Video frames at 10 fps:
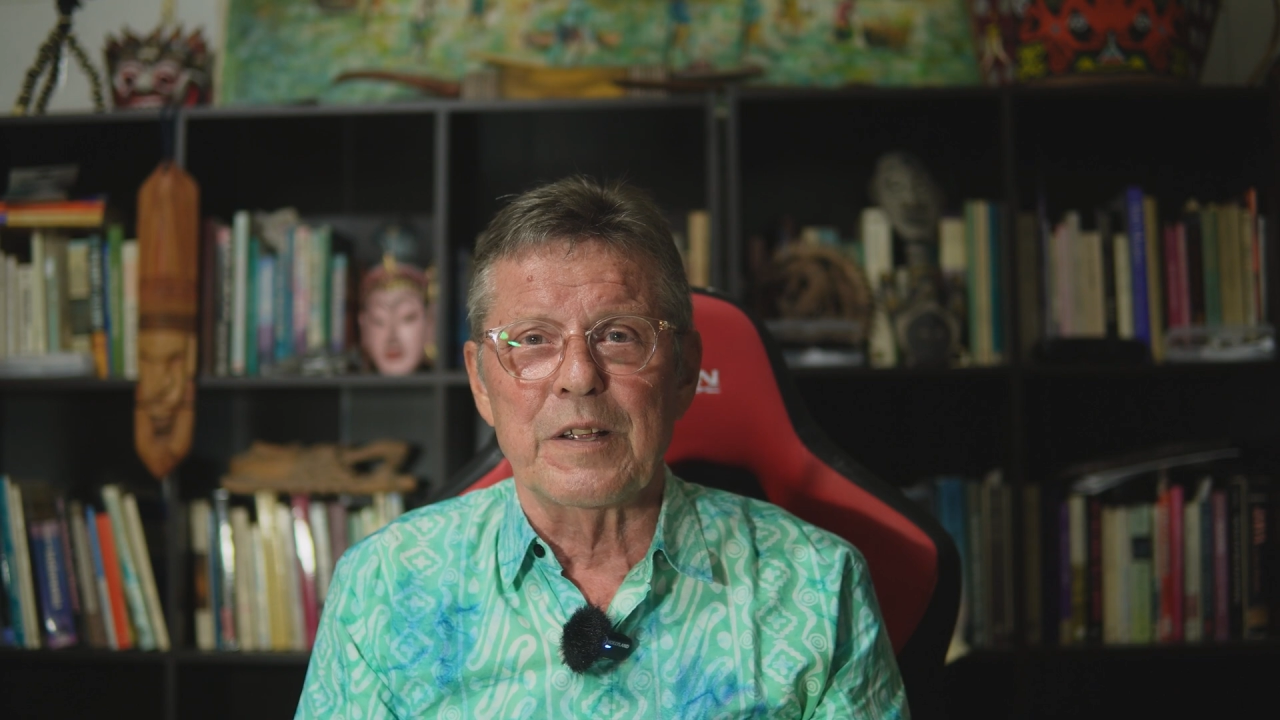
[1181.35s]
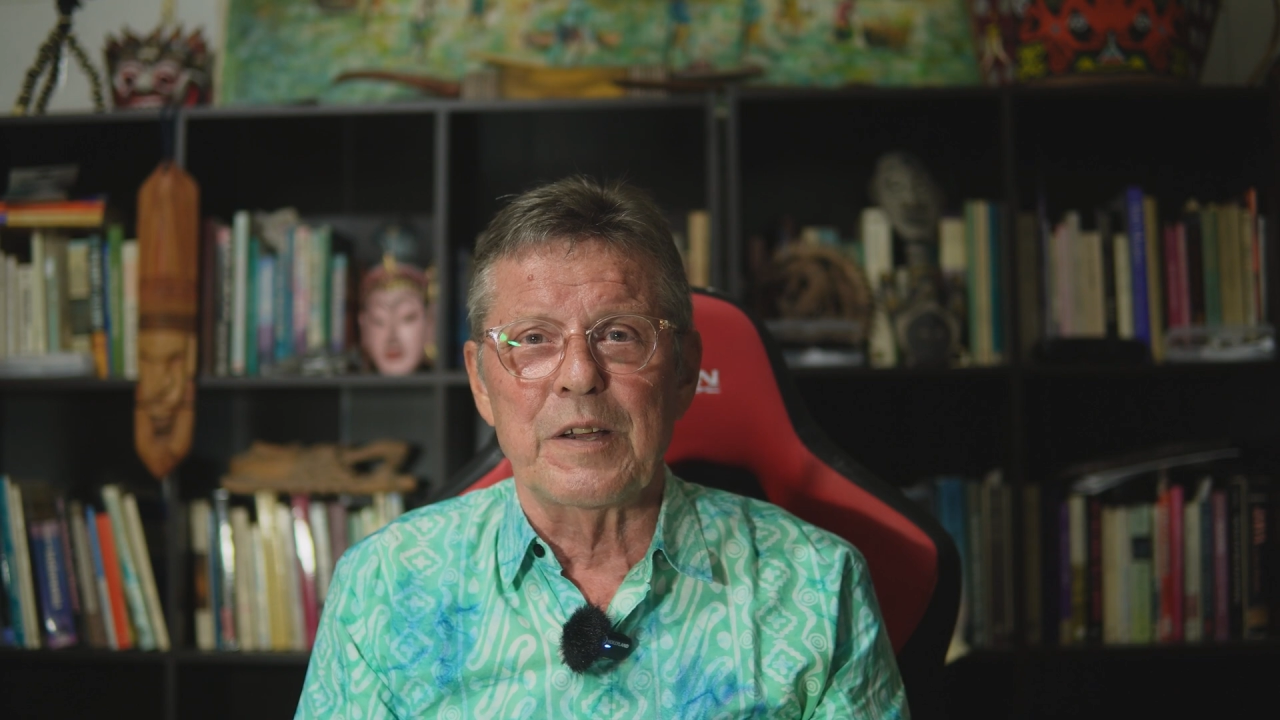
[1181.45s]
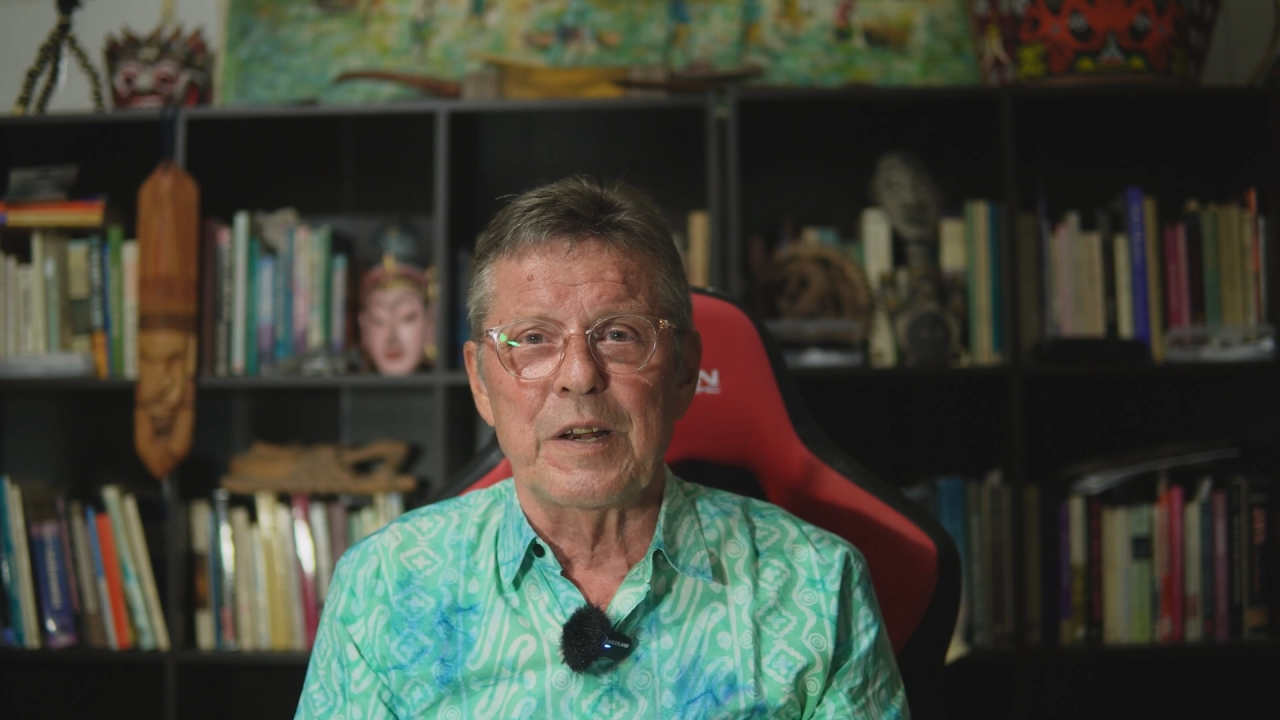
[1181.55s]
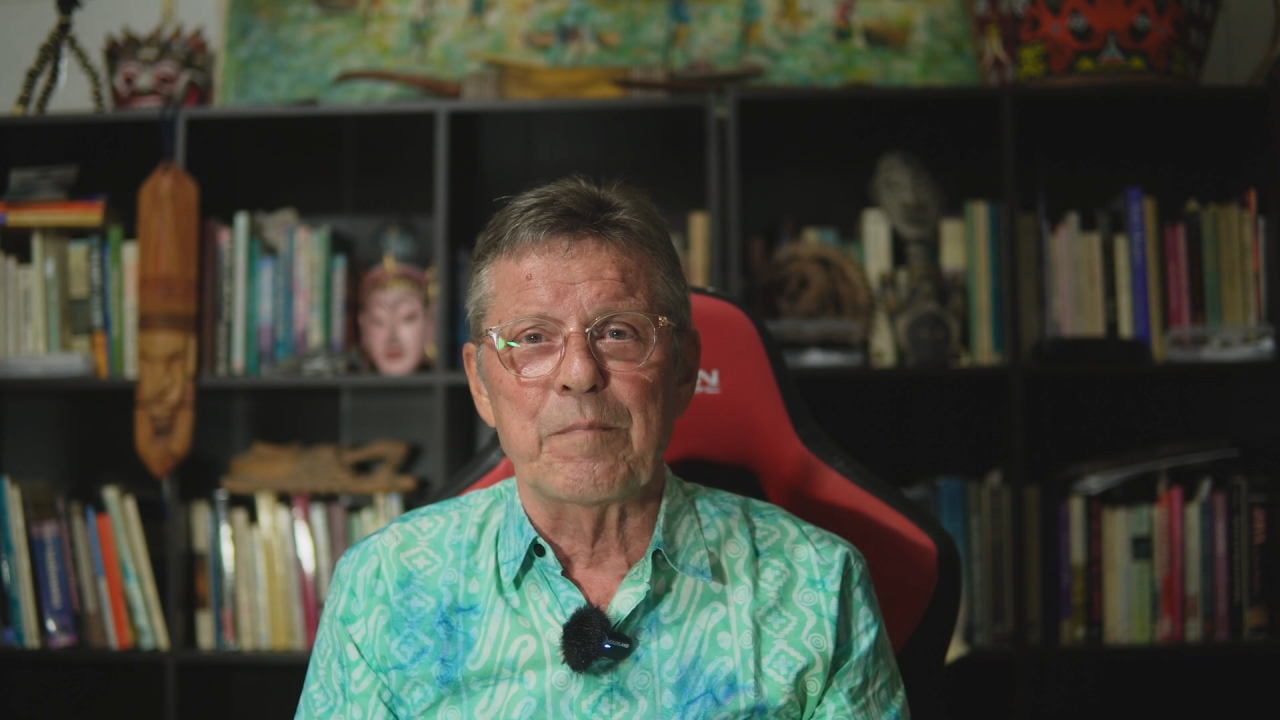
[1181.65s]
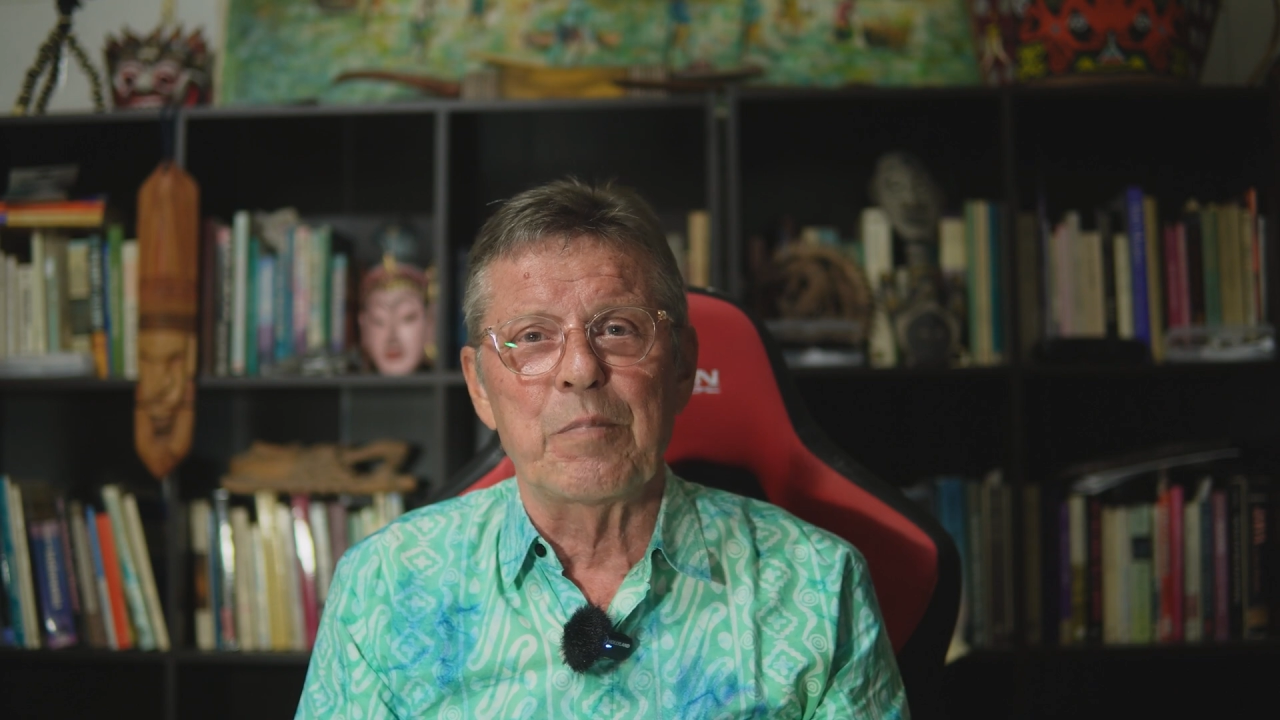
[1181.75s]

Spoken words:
They're going to